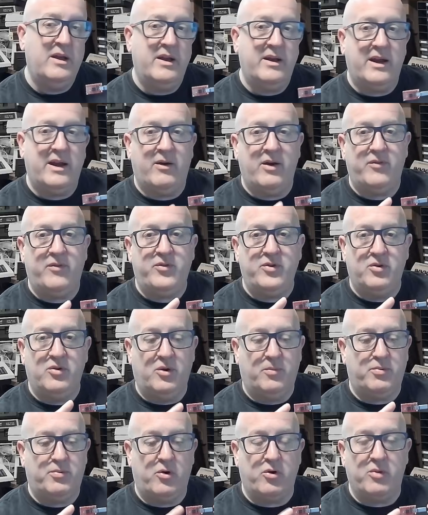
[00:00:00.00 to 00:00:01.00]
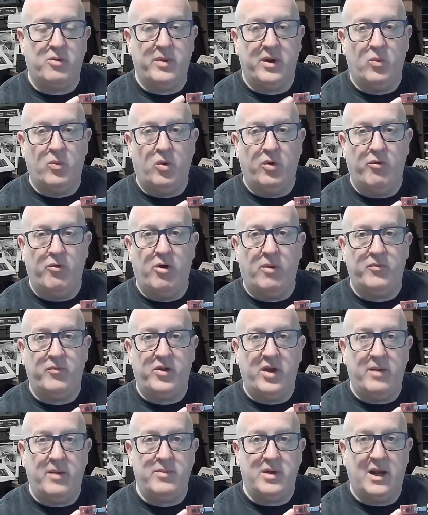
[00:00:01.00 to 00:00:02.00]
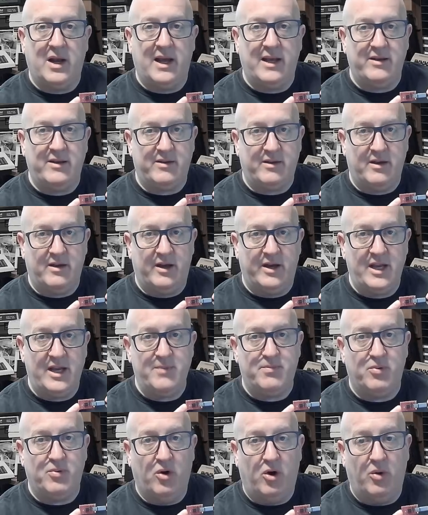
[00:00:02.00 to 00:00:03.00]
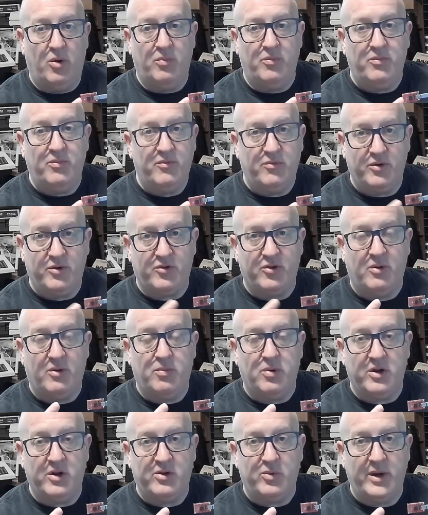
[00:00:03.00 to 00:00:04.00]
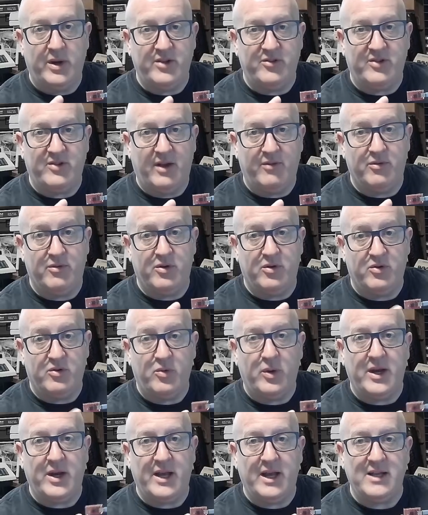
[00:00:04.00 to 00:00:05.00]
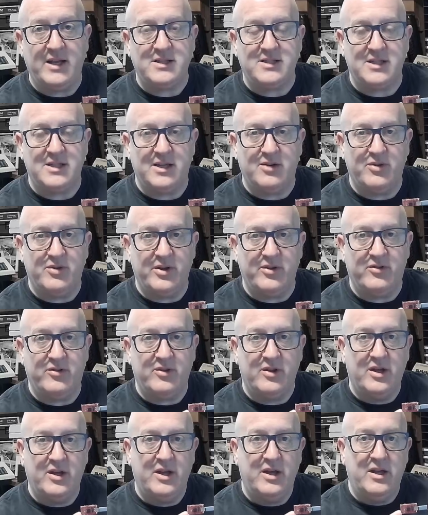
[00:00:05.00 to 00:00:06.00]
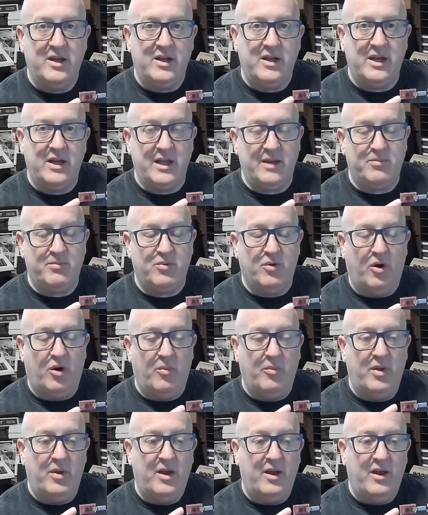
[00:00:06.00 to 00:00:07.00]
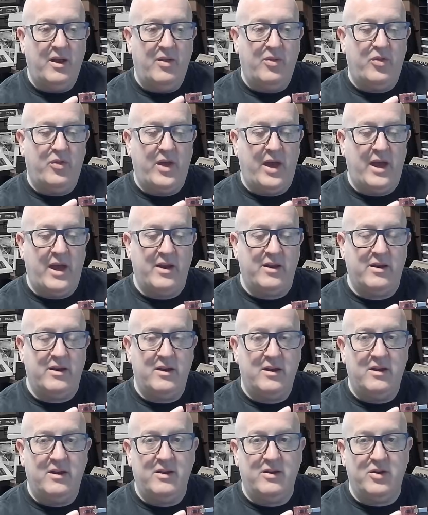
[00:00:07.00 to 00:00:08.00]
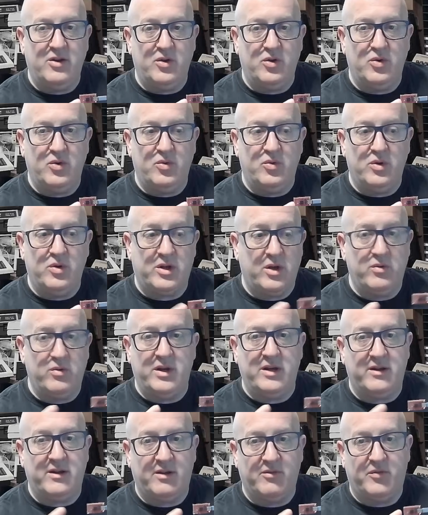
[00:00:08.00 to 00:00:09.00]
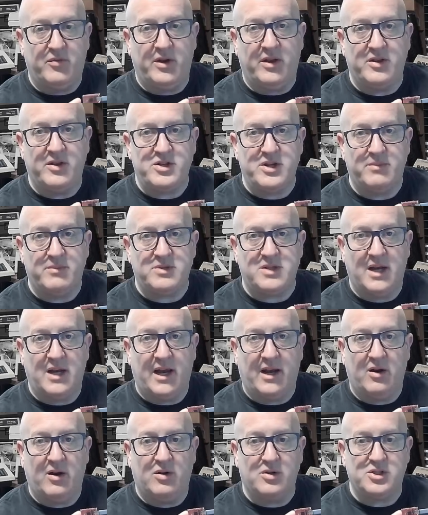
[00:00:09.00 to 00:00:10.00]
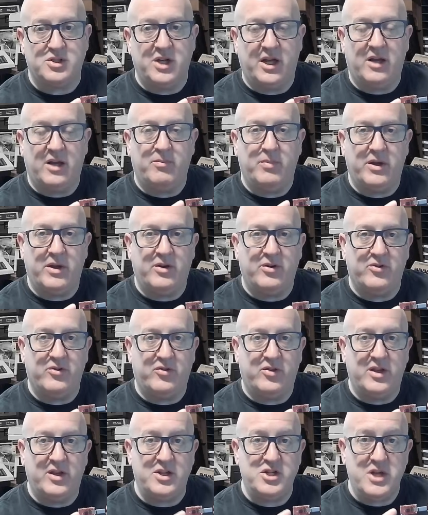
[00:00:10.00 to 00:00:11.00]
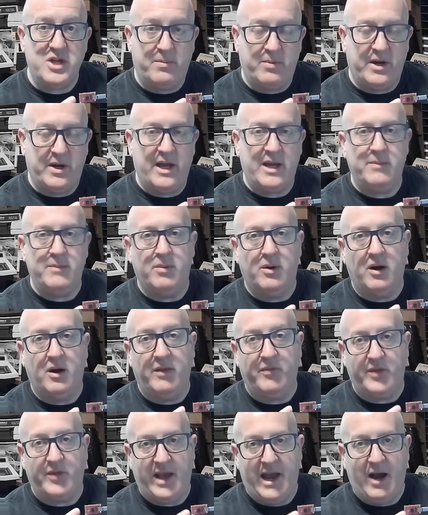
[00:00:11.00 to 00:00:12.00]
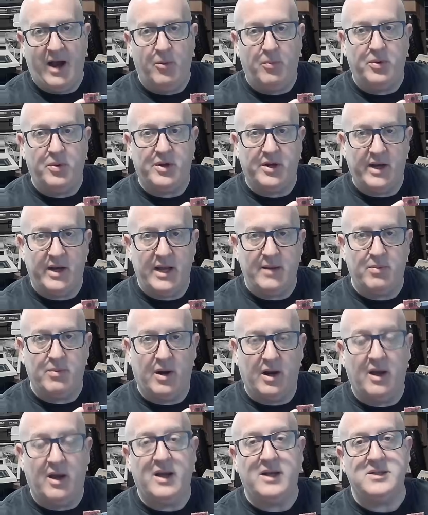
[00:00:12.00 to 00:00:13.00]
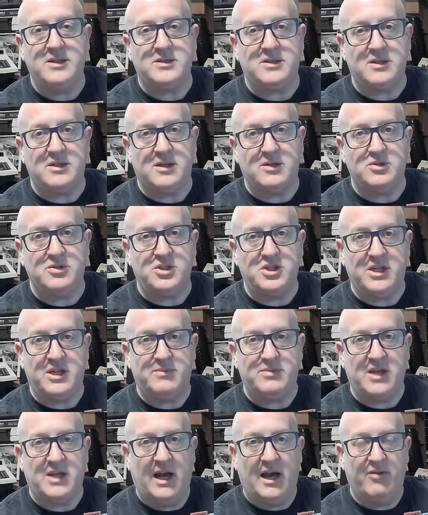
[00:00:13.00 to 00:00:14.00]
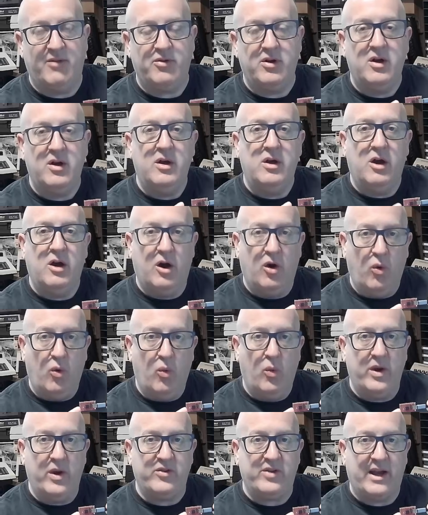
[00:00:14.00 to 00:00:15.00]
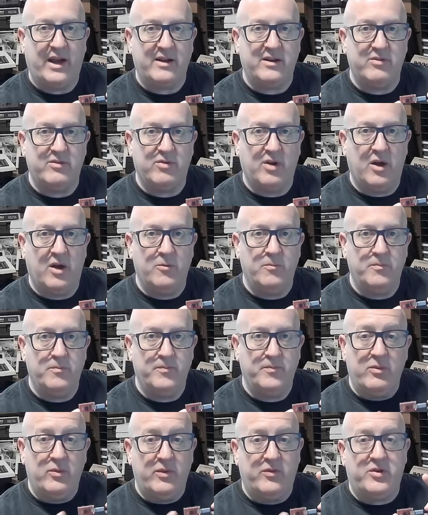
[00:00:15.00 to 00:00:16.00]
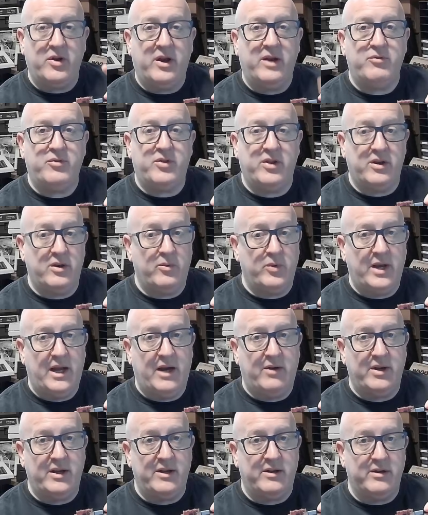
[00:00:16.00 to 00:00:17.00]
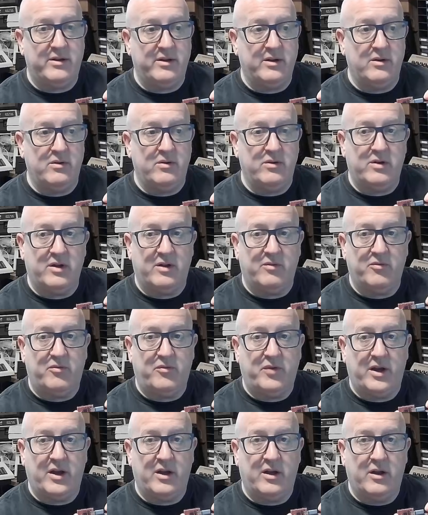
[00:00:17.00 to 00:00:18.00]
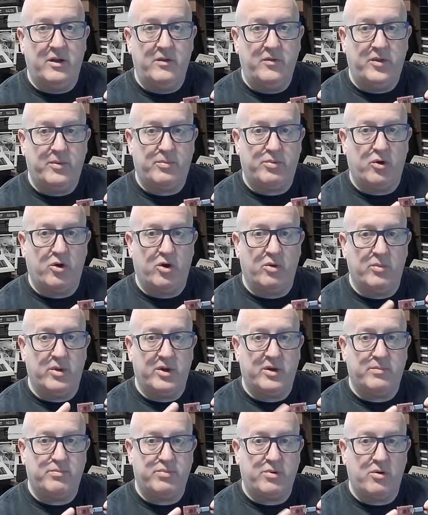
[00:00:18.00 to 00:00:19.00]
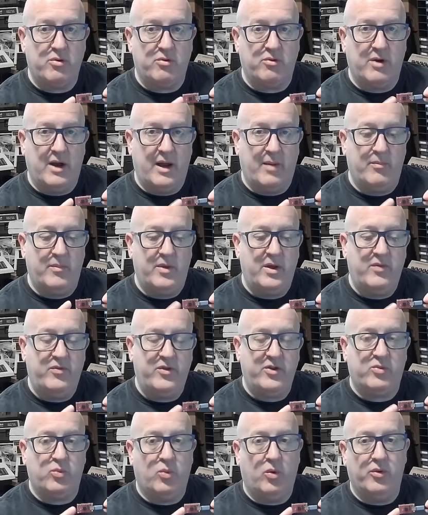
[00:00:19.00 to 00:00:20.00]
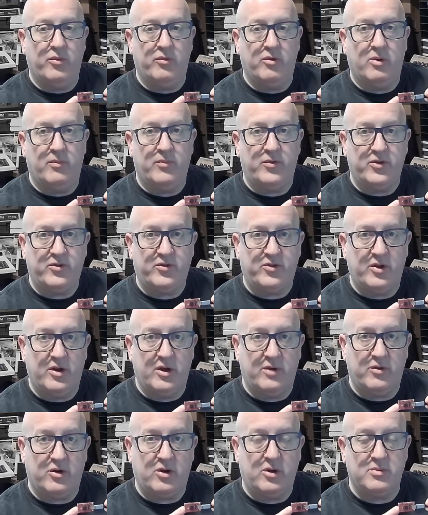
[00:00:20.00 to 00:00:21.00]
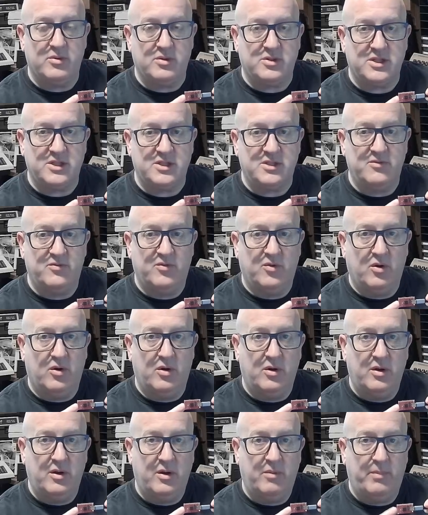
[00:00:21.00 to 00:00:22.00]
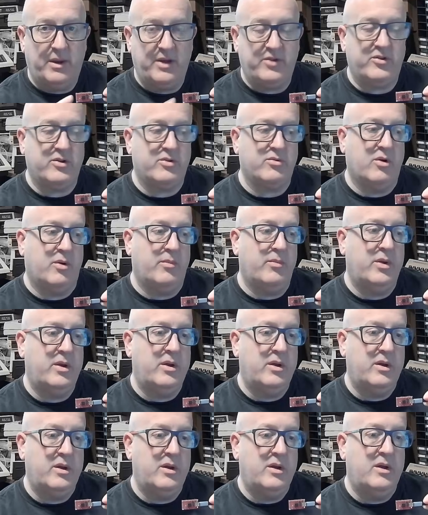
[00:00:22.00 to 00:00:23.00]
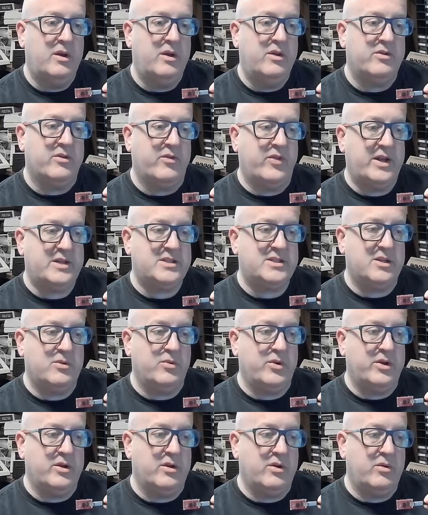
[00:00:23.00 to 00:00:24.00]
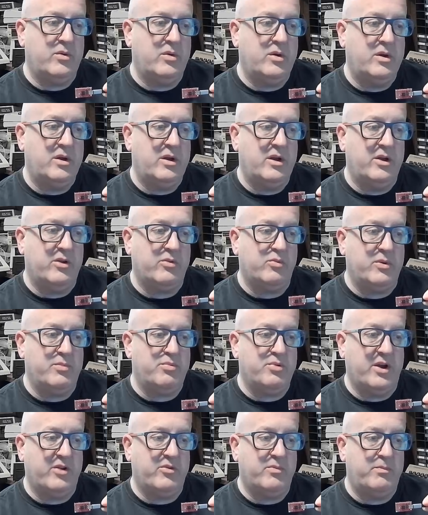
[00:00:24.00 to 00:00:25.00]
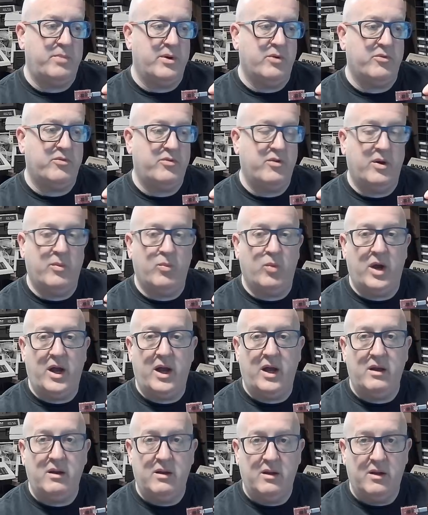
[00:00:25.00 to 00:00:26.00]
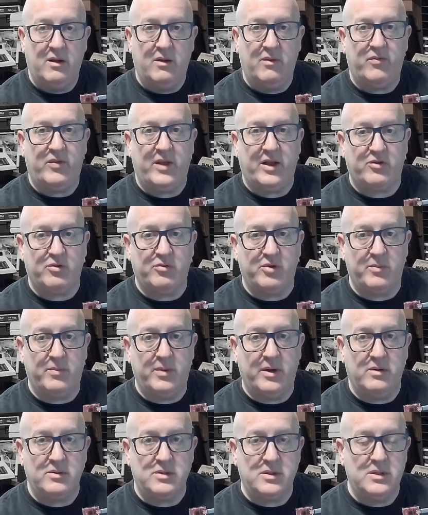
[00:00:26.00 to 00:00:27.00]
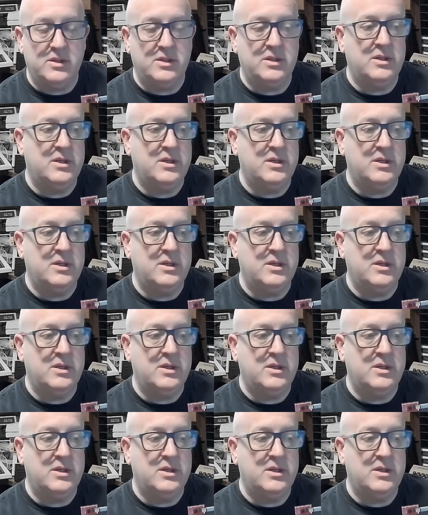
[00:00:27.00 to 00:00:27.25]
Now, if you're programming OneROM to emulate an EPROM, for example, a 27 or 28 series EPROM, then you don't need to configure the chip select logic because the chip enable and the output enable lines that those chips have are always active low. We've done everything that we now need to do to configure the programmer to program this OneROM to serve a Commodore 64 basic ROM. So the next thing we do is we press build firmware. That's already built.